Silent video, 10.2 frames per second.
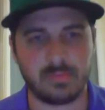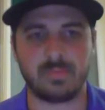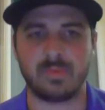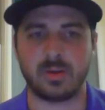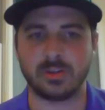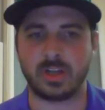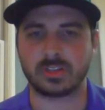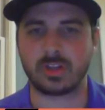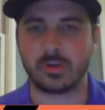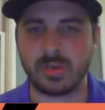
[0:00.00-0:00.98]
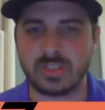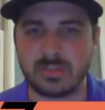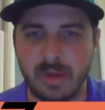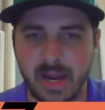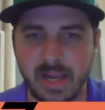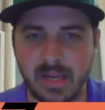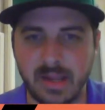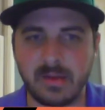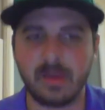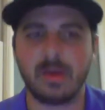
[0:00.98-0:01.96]
There's good reason behind
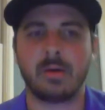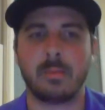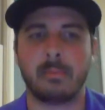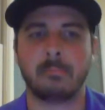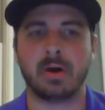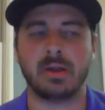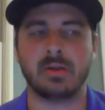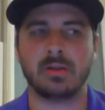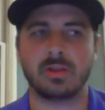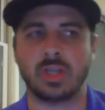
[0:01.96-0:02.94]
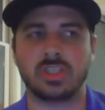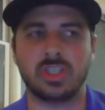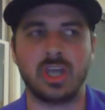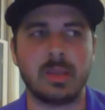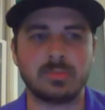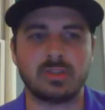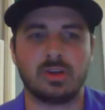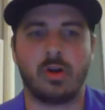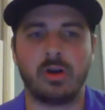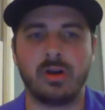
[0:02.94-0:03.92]
it. But the James
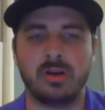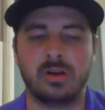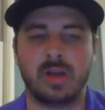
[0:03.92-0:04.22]
Harden,